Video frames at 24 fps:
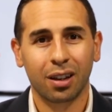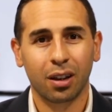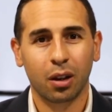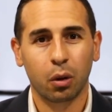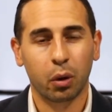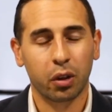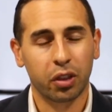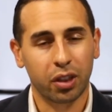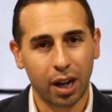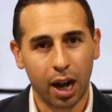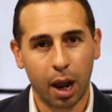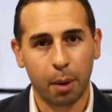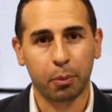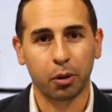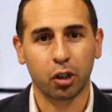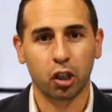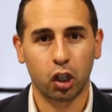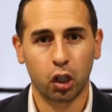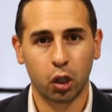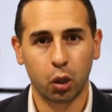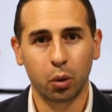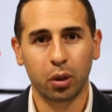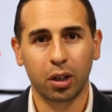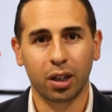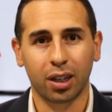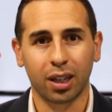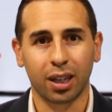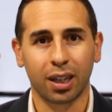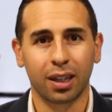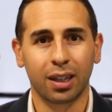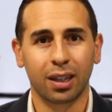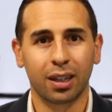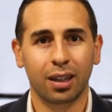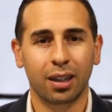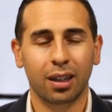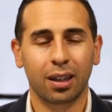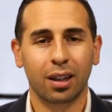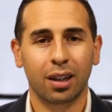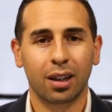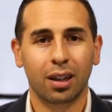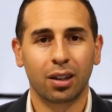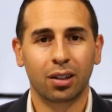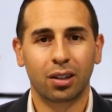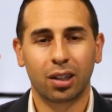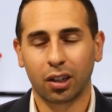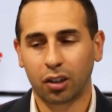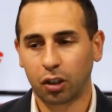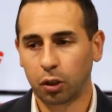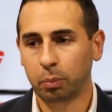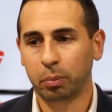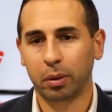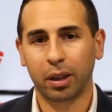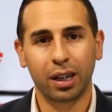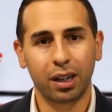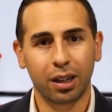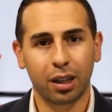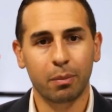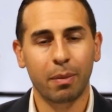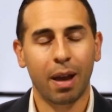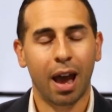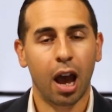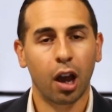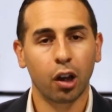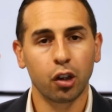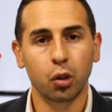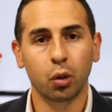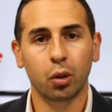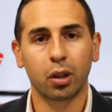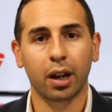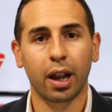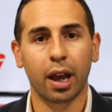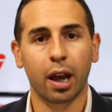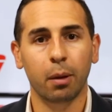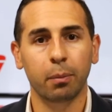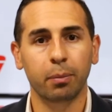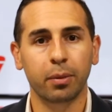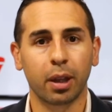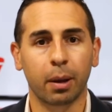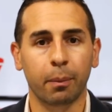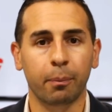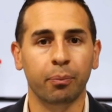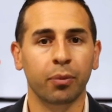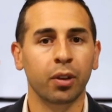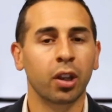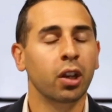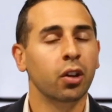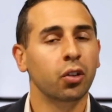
with an opportunity to explain to them how you can help them.